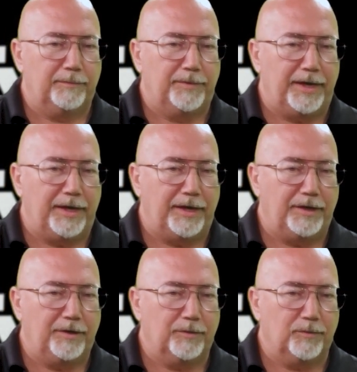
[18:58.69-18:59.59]

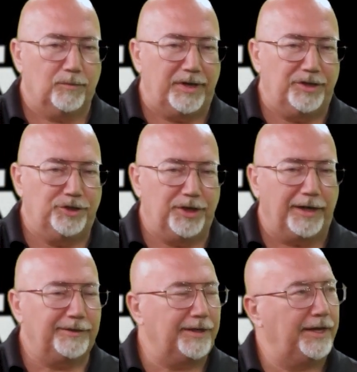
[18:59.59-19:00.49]
they
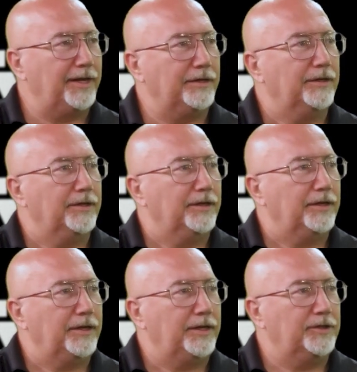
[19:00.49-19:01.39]
rejected it.
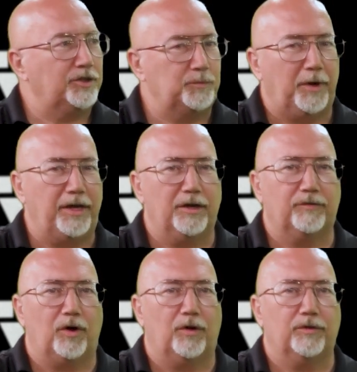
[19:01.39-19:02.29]
Yes. In spite of
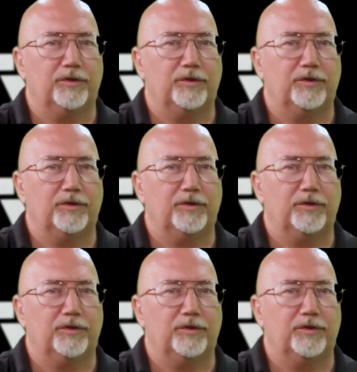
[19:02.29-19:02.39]
all the